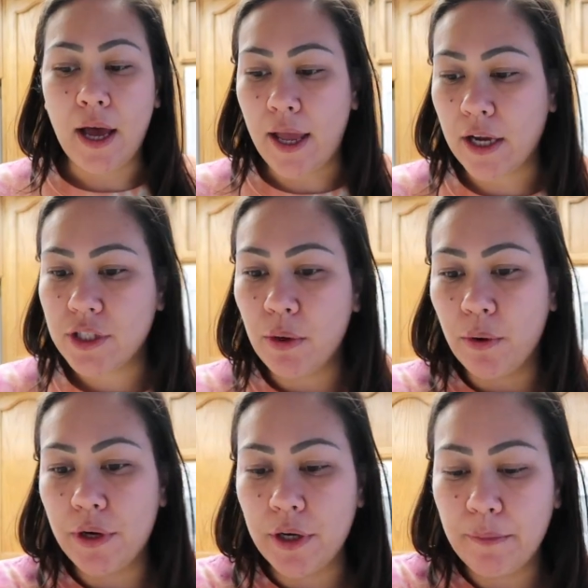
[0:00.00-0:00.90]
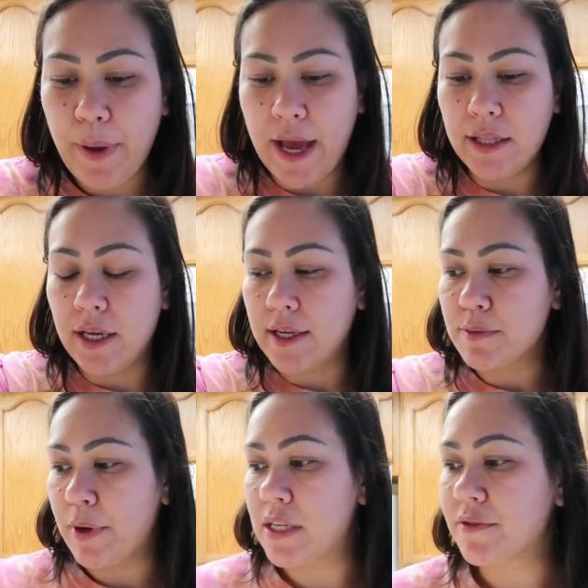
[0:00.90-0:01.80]
I actually ordered Panda
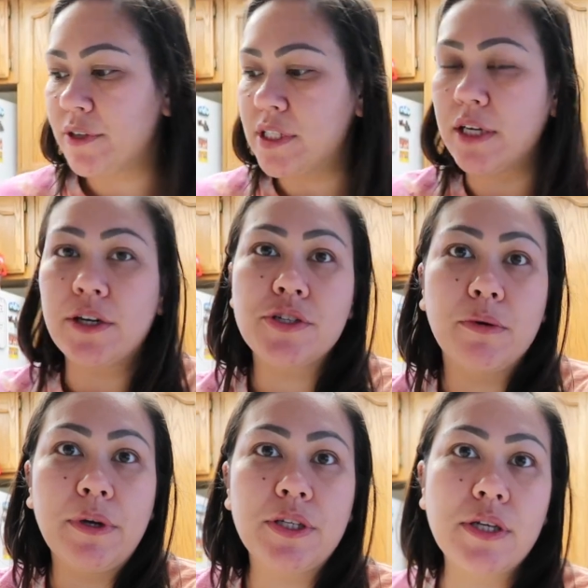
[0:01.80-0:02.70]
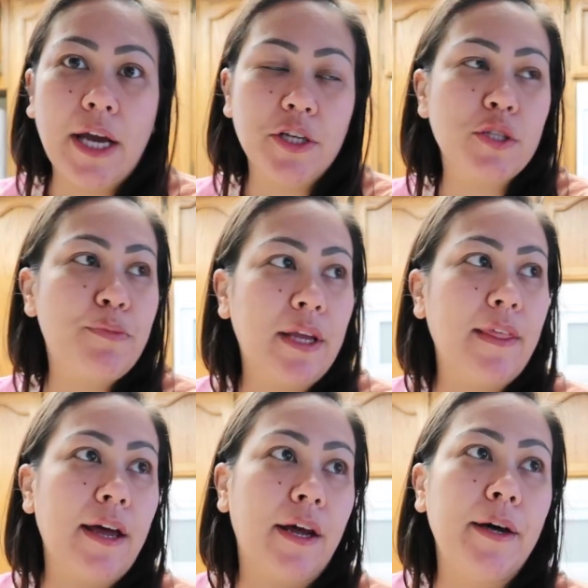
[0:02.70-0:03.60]
Express for dinner, so I just picked
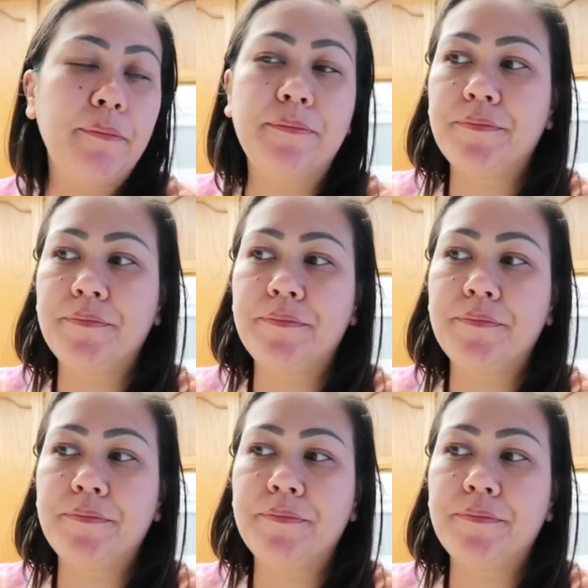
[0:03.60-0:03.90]
that up.